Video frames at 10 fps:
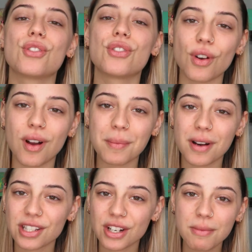So I'm
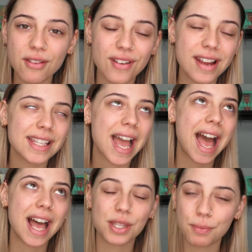gonna start with my face
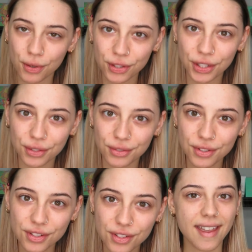as per
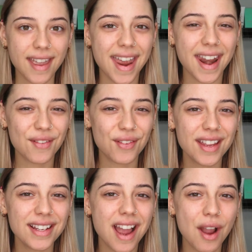usual, and I feel
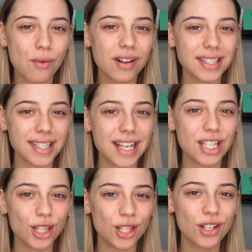like I want
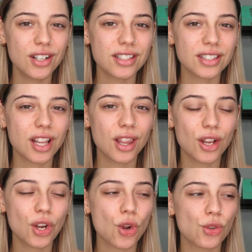today's look to
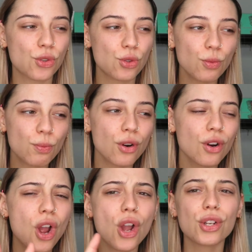look
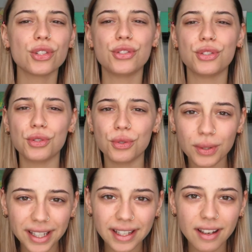super
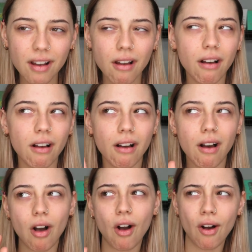dewy,
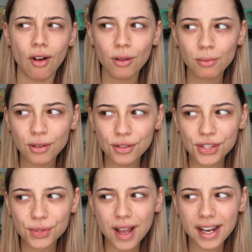
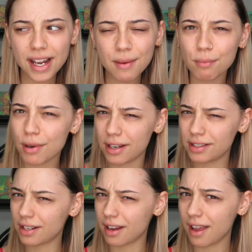almost sweaty but
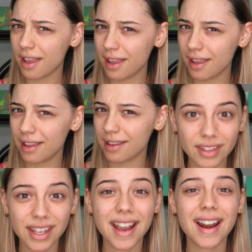not,
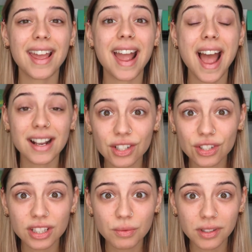and I
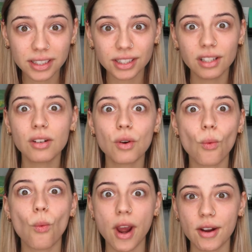actually want it to look
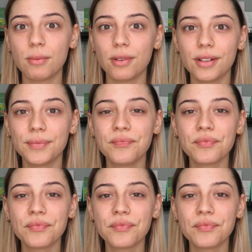wearable.